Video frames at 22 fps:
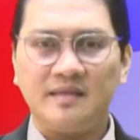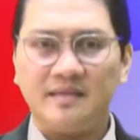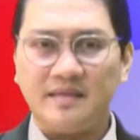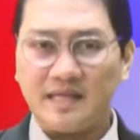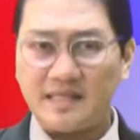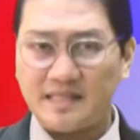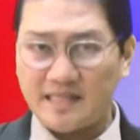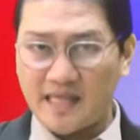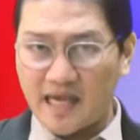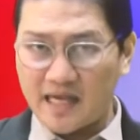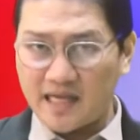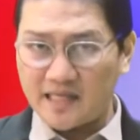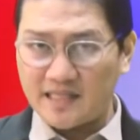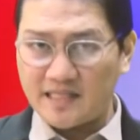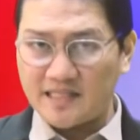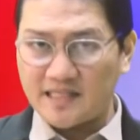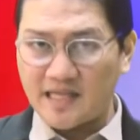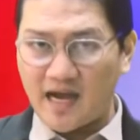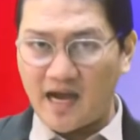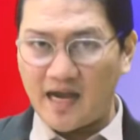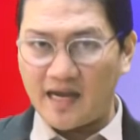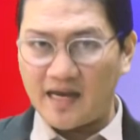The second
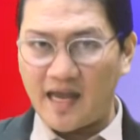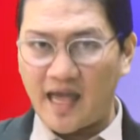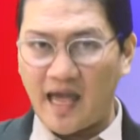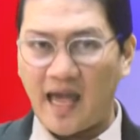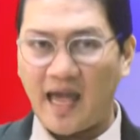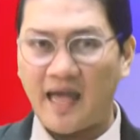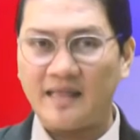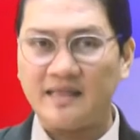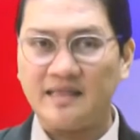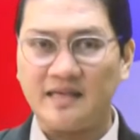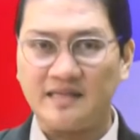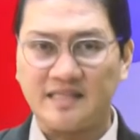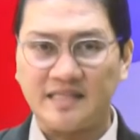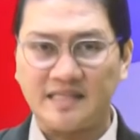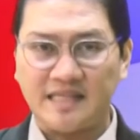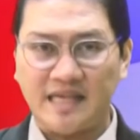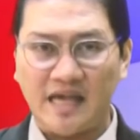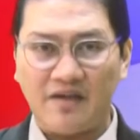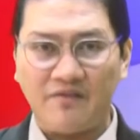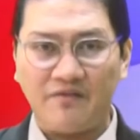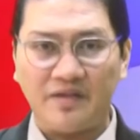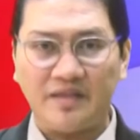son and the
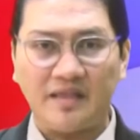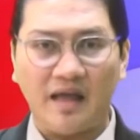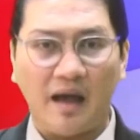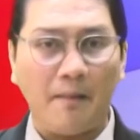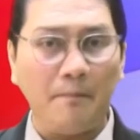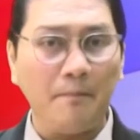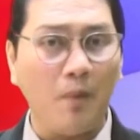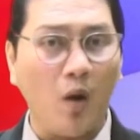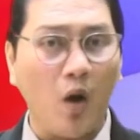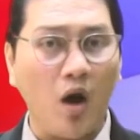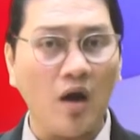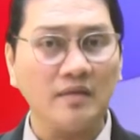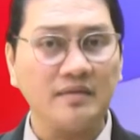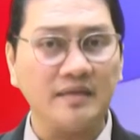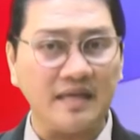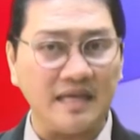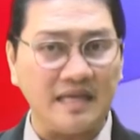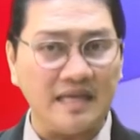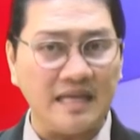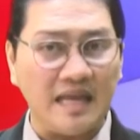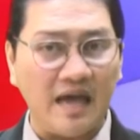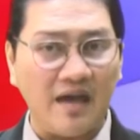seventh among
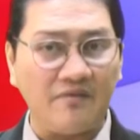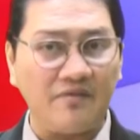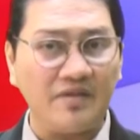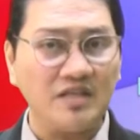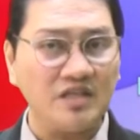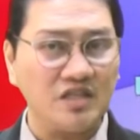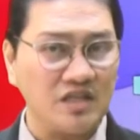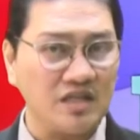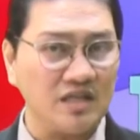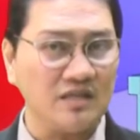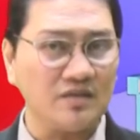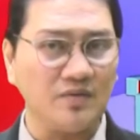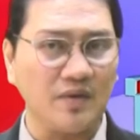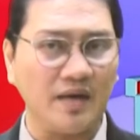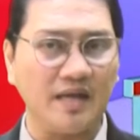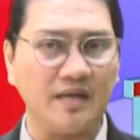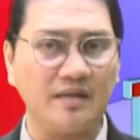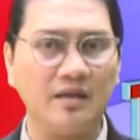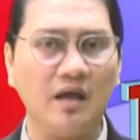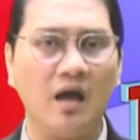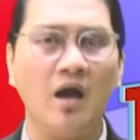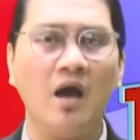the 11
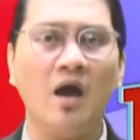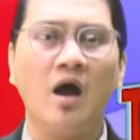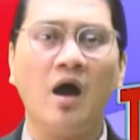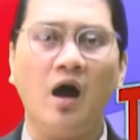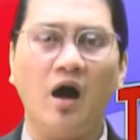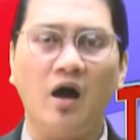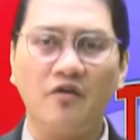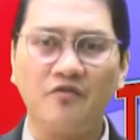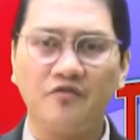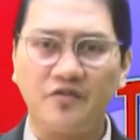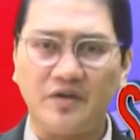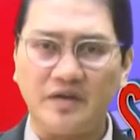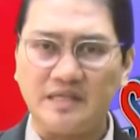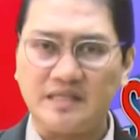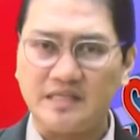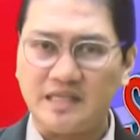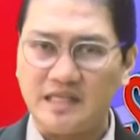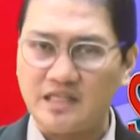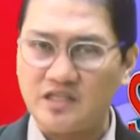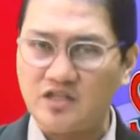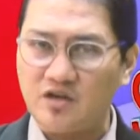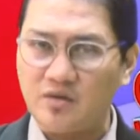children of
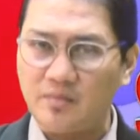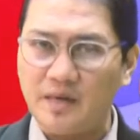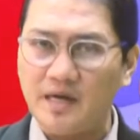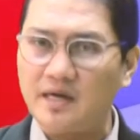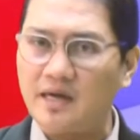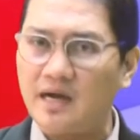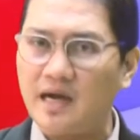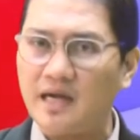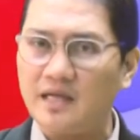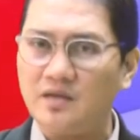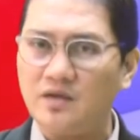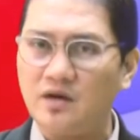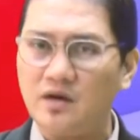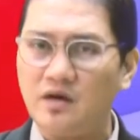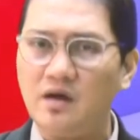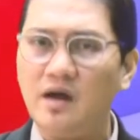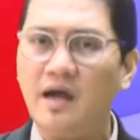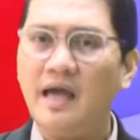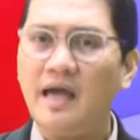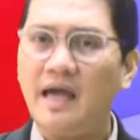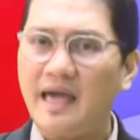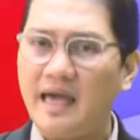Francisco
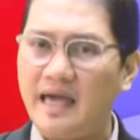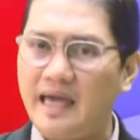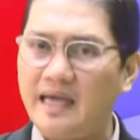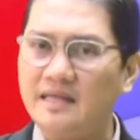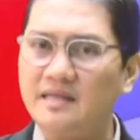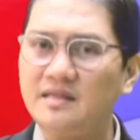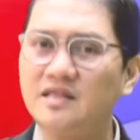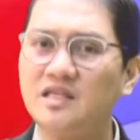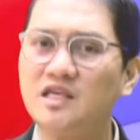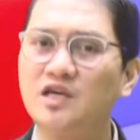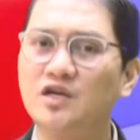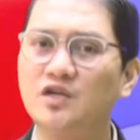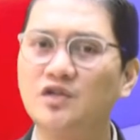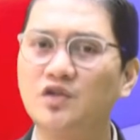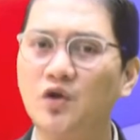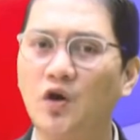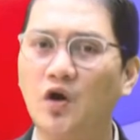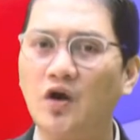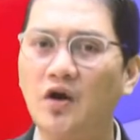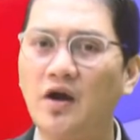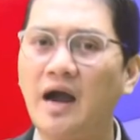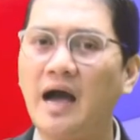Mercado and
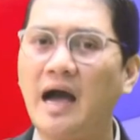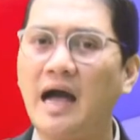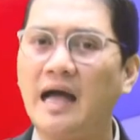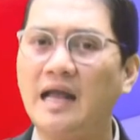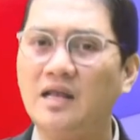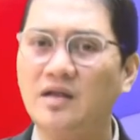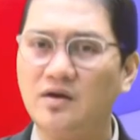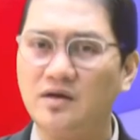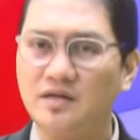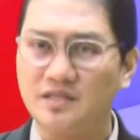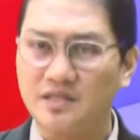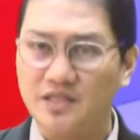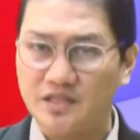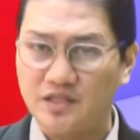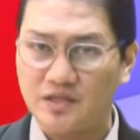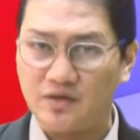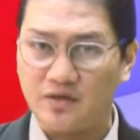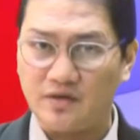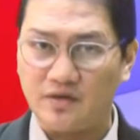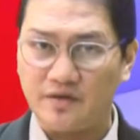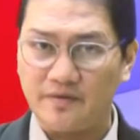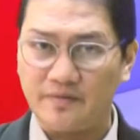Teodora
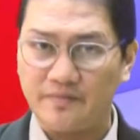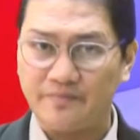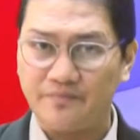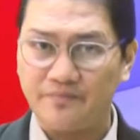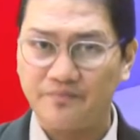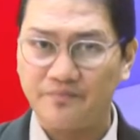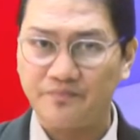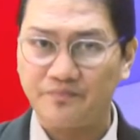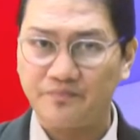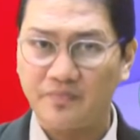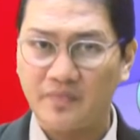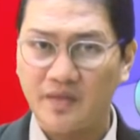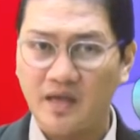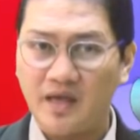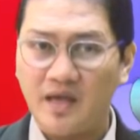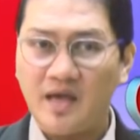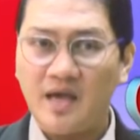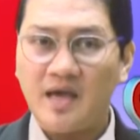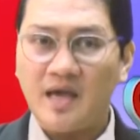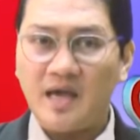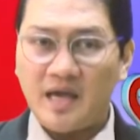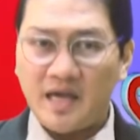Alonso.
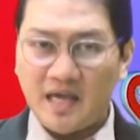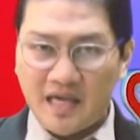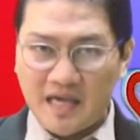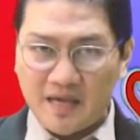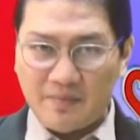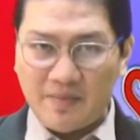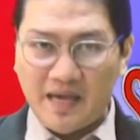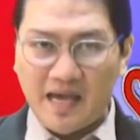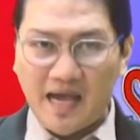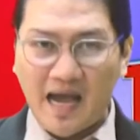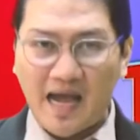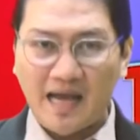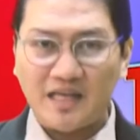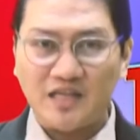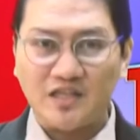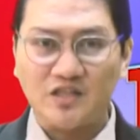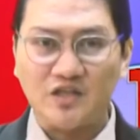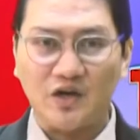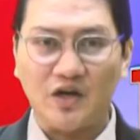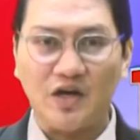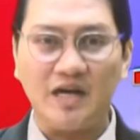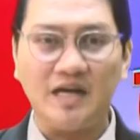He began
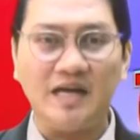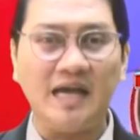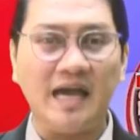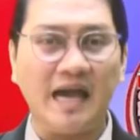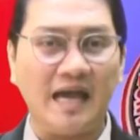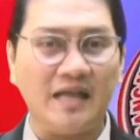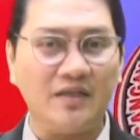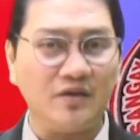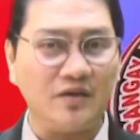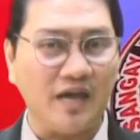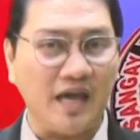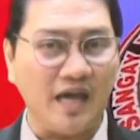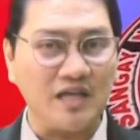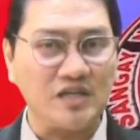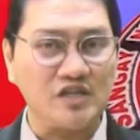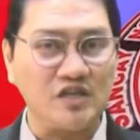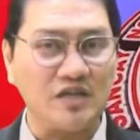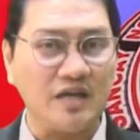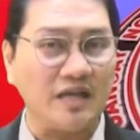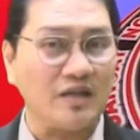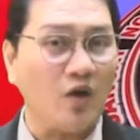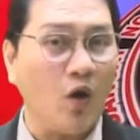his early
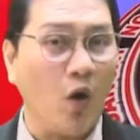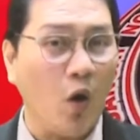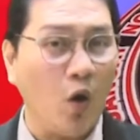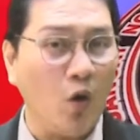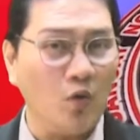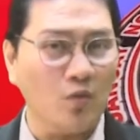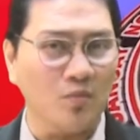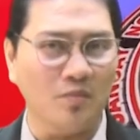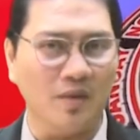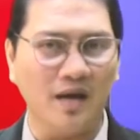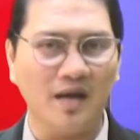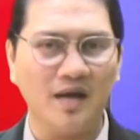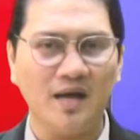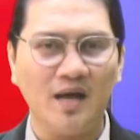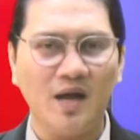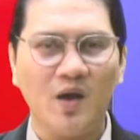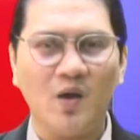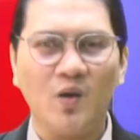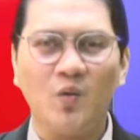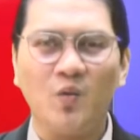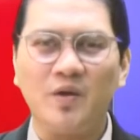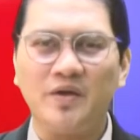education at home
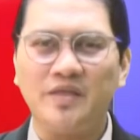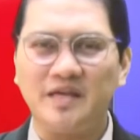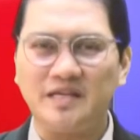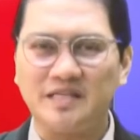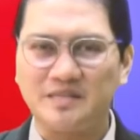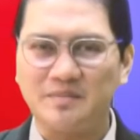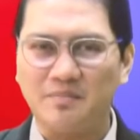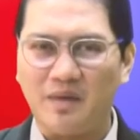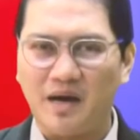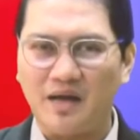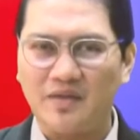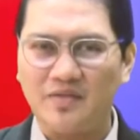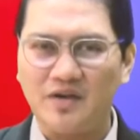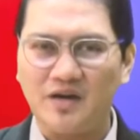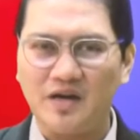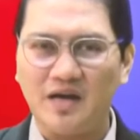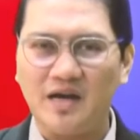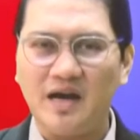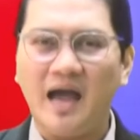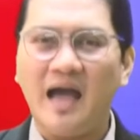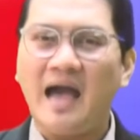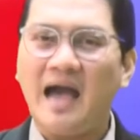with his
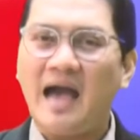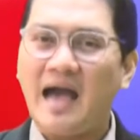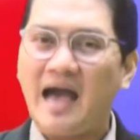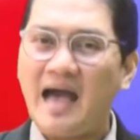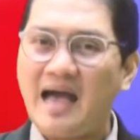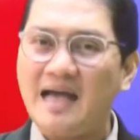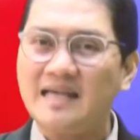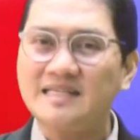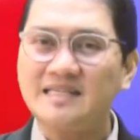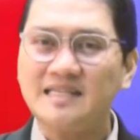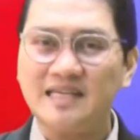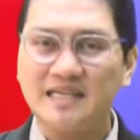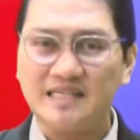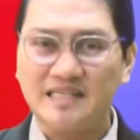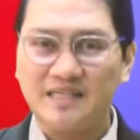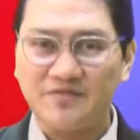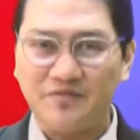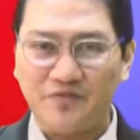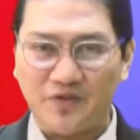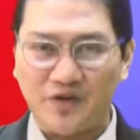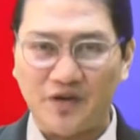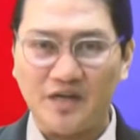mother as
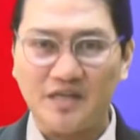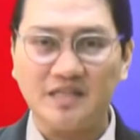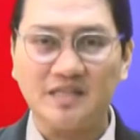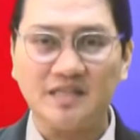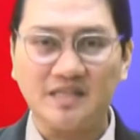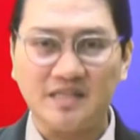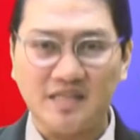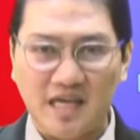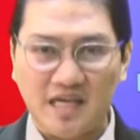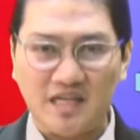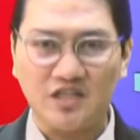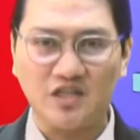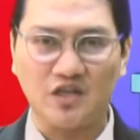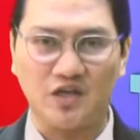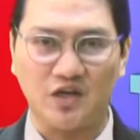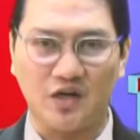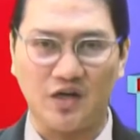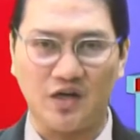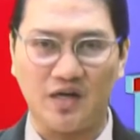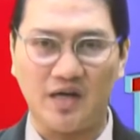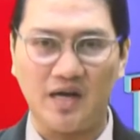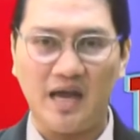his first
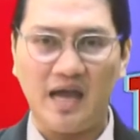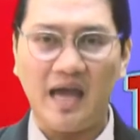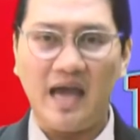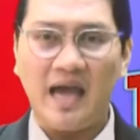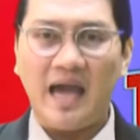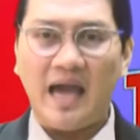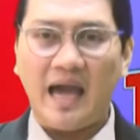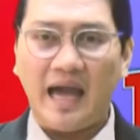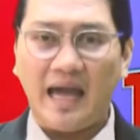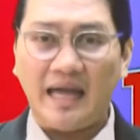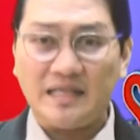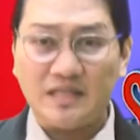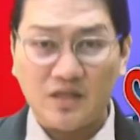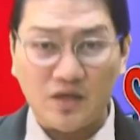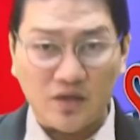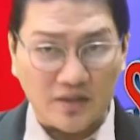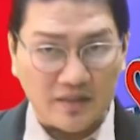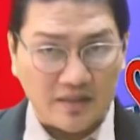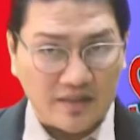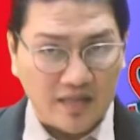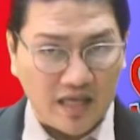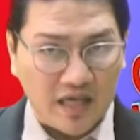teacher and
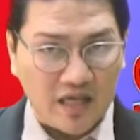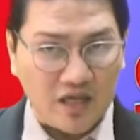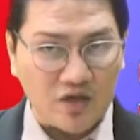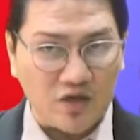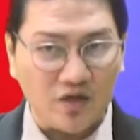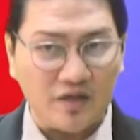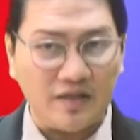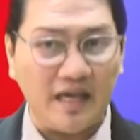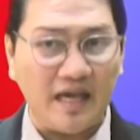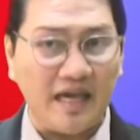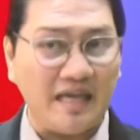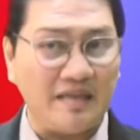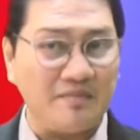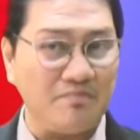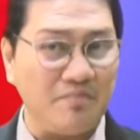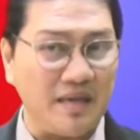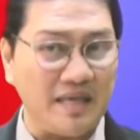continued in